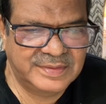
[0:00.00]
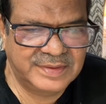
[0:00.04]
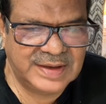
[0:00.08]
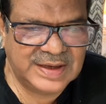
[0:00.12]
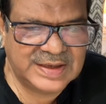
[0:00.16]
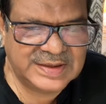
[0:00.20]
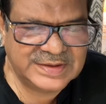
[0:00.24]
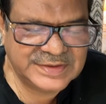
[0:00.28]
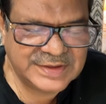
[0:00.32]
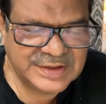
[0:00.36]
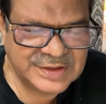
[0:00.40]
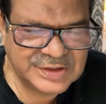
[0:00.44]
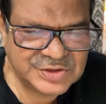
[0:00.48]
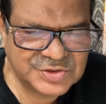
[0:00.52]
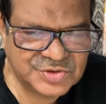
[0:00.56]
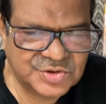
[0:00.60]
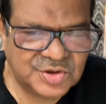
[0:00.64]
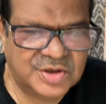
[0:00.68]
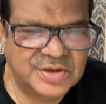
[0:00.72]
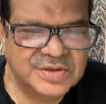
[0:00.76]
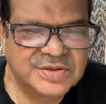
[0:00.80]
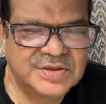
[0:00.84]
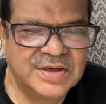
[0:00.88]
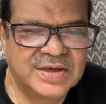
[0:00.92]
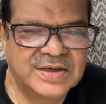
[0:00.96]
as an
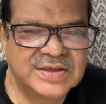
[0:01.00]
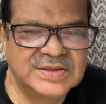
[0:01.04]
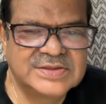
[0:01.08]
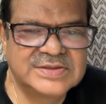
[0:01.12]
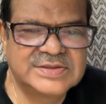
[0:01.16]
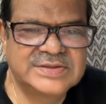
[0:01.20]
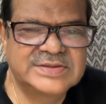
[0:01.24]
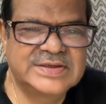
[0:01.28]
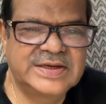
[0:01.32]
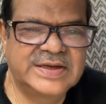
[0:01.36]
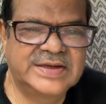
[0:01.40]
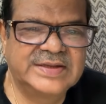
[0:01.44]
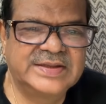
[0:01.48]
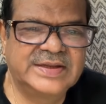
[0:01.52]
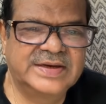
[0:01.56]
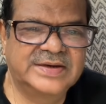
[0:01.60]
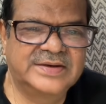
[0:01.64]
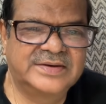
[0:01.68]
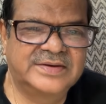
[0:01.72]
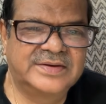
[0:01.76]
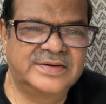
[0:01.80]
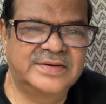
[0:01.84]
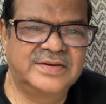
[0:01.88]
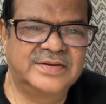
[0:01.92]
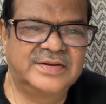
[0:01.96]
astrologer, I say that
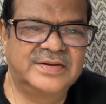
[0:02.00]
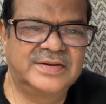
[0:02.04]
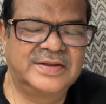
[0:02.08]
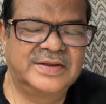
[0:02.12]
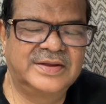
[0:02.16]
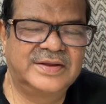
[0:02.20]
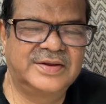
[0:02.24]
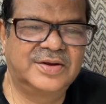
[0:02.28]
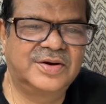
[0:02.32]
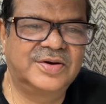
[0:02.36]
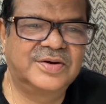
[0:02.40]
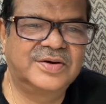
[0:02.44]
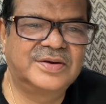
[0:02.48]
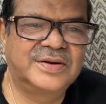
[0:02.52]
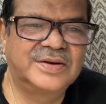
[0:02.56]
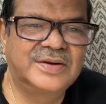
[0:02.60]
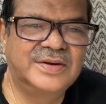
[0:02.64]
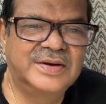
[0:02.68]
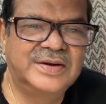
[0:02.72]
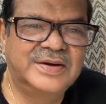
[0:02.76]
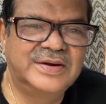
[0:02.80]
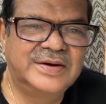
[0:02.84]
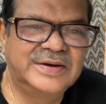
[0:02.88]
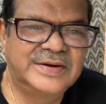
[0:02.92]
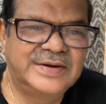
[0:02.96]
they cannot
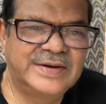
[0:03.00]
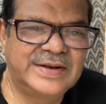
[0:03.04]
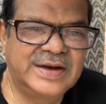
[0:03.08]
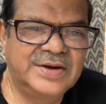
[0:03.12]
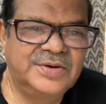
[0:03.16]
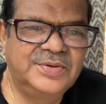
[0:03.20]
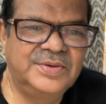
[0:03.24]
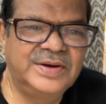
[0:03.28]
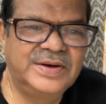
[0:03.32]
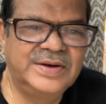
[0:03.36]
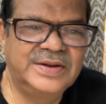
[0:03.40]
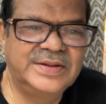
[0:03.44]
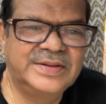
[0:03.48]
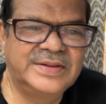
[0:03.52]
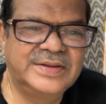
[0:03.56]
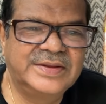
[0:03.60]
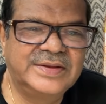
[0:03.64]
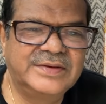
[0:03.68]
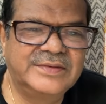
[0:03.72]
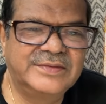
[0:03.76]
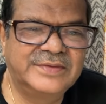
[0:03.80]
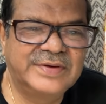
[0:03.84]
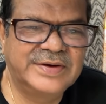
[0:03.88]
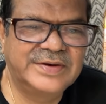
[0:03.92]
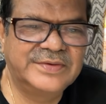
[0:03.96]
tell you
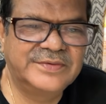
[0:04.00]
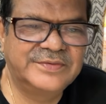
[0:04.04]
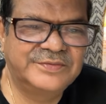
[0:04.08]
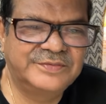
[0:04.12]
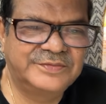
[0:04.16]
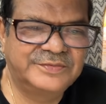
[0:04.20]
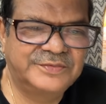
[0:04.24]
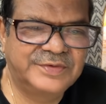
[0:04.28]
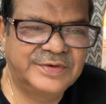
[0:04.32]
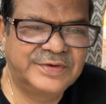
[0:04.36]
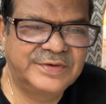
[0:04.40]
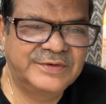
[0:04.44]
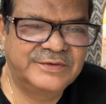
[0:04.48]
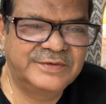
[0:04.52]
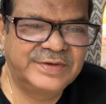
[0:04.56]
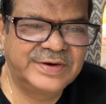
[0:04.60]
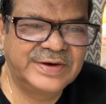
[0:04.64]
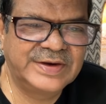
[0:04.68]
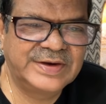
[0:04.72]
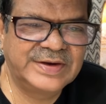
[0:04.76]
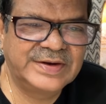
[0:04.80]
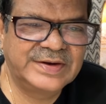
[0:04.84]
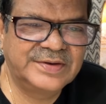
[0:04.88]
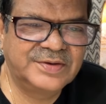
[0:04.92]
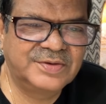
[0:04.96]
anything very, very,
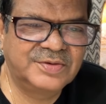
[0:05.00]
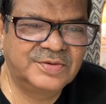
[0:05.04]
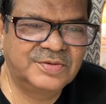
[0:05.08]
very,